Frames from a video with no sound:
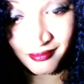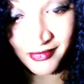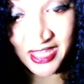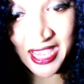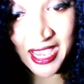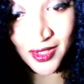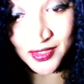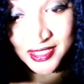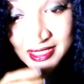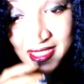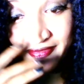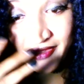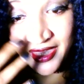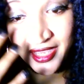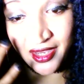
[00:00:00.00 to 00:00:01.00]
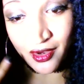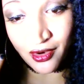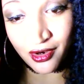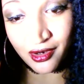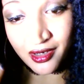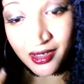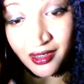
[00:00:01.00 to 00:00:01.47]
The house that they
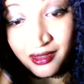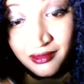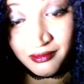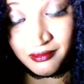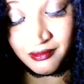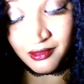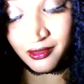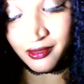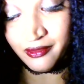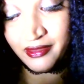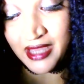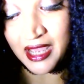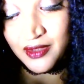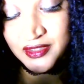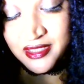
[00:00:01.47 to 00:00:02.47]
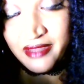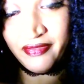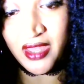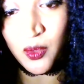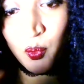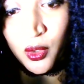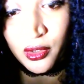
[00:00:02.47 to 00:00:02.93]
were
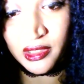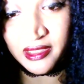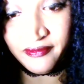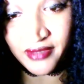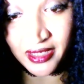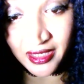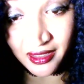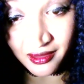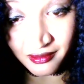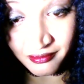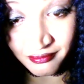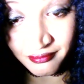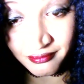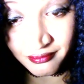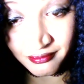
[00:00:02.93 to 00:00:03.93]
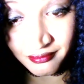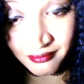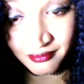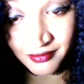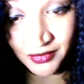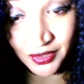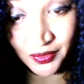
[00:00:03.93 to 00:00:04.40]
living in.
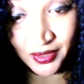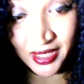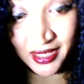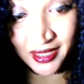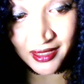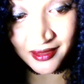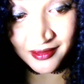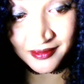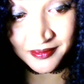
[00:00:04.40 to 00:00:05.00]
Okay.